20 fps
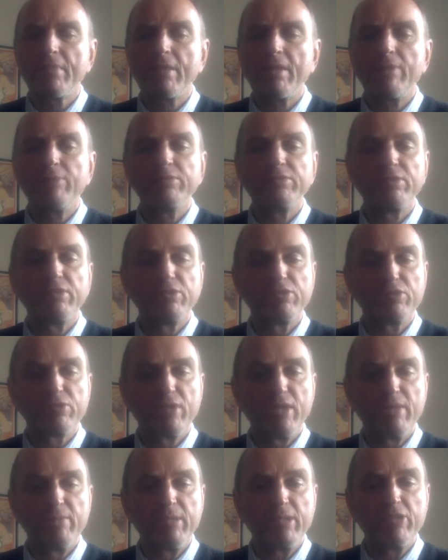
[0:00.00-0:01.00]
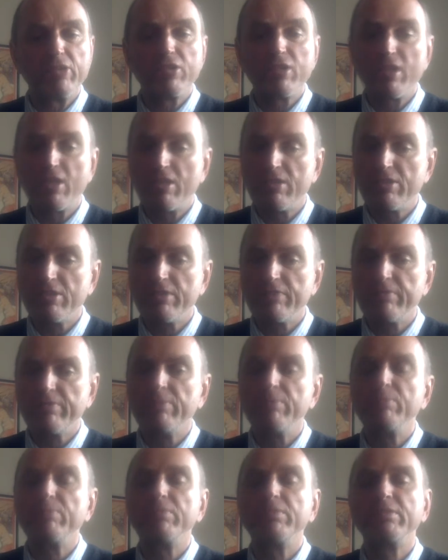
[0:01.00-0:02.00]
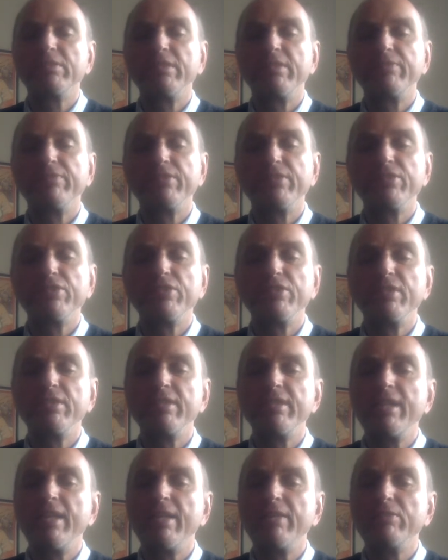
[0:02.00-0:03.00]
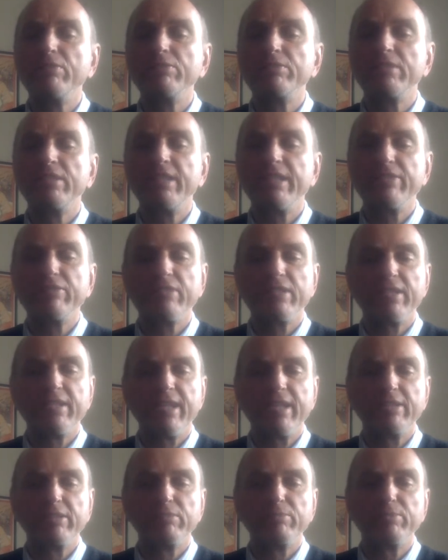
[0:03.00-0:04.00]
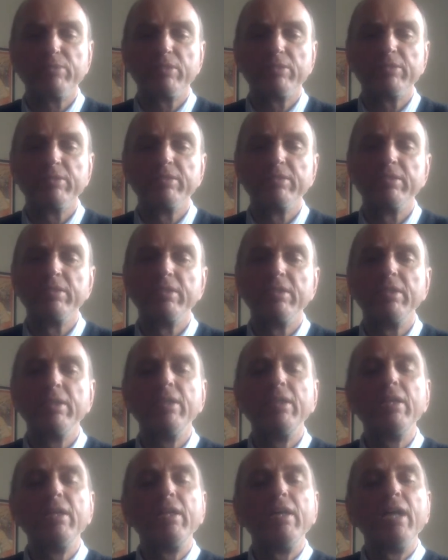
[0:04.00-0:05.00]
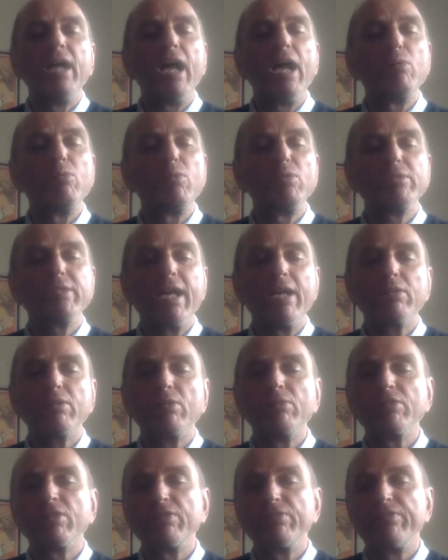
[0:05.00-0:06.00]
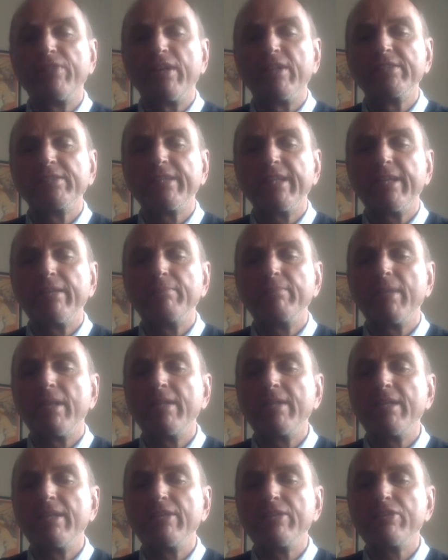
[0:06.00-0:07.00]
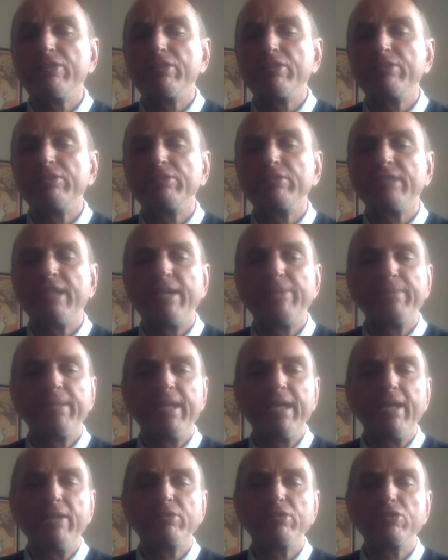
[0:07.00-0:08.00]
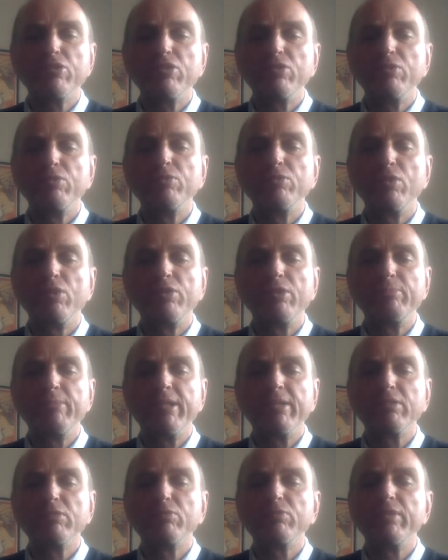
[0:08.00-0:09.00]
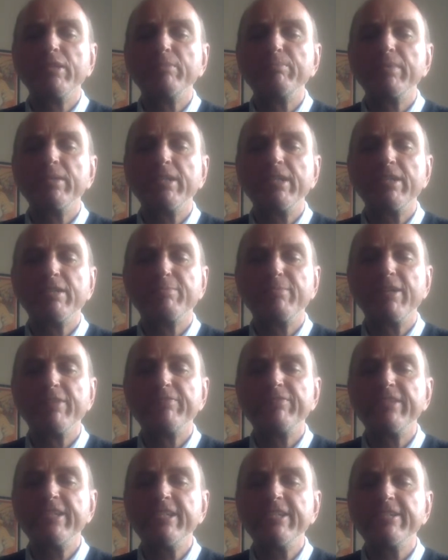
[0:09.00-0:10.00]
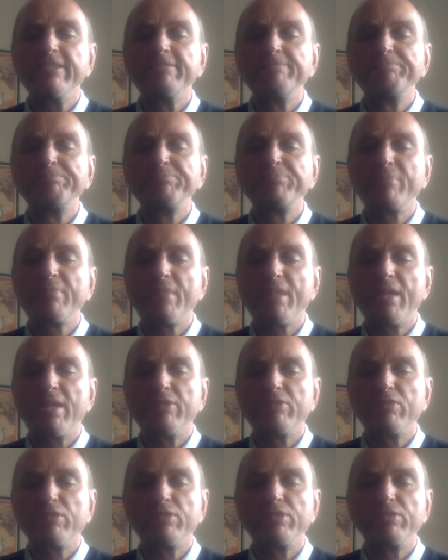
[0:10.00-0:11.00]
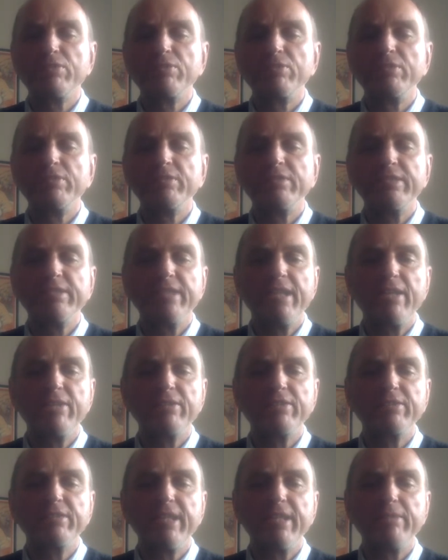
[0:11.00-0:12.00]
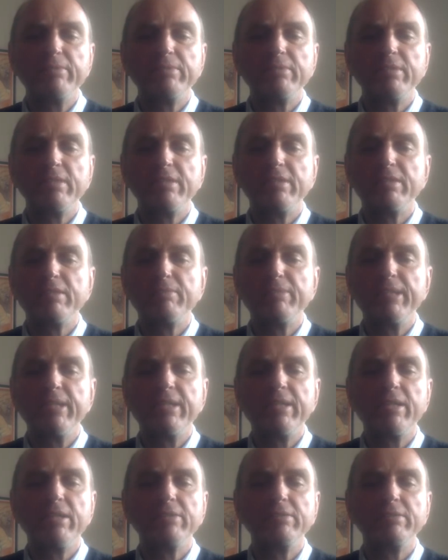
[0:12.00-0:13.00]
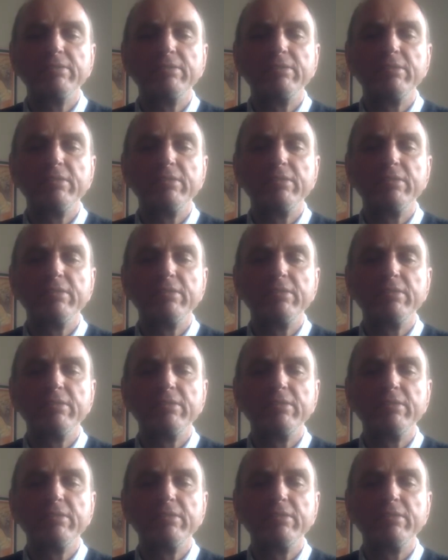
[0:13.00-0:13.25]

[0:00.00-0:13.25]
I was not sure how much charge even was left in the landlord's electric cattle prod. I walked out onto the fire escape, my leather shoes tapping out a tune on the metal grid beneath my feet. I trotted noisily down the steps and into the beer garden.